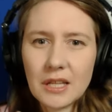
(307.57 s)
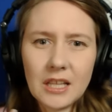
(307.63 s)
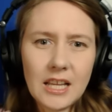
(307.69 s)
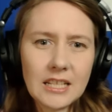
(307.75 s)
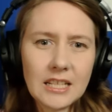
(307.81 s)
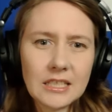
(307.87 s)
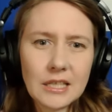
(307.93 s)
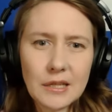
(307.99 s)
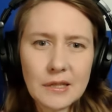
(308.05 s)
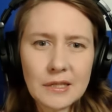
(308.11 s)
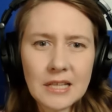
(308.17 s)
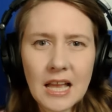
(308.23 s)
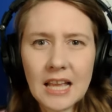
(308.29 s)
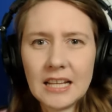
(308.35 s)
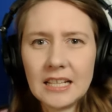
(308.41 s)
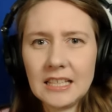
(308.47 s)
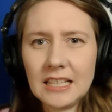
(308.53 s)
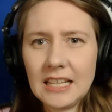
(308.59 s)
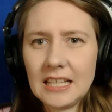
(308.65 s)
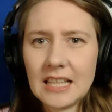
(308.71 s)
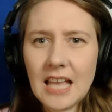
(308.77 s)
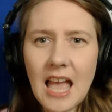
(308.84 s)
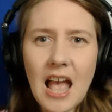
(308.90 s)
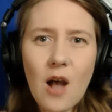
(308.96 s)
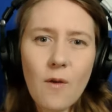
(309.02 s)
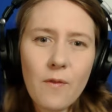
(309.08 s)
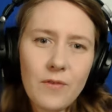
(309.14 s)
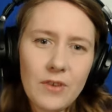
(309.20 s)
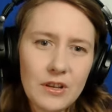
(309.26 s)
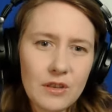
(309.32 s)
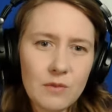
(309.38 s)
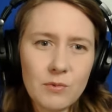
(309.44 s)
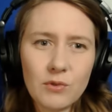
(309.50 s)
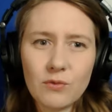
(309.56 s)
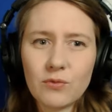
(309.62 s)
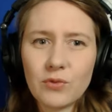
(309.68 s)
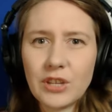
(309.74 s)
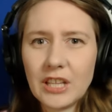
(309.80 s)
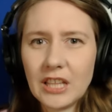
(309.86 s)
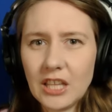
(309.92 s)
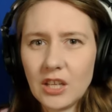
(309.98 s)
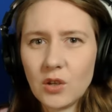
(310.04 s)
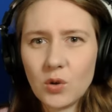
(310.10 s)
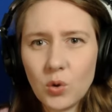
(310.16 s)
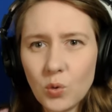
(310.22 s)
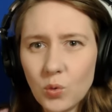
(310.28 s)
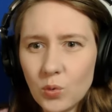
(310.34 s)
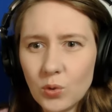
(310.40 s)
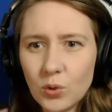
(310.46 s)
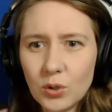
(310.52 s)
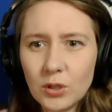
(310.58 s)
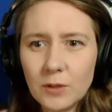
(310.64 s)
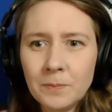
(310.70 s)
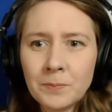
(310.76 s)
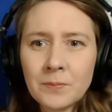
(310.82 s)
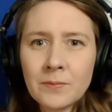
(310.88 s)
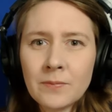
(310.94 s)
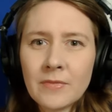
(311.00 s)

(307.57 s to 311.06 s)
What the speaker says: I liked the styling. The outfits were really cool.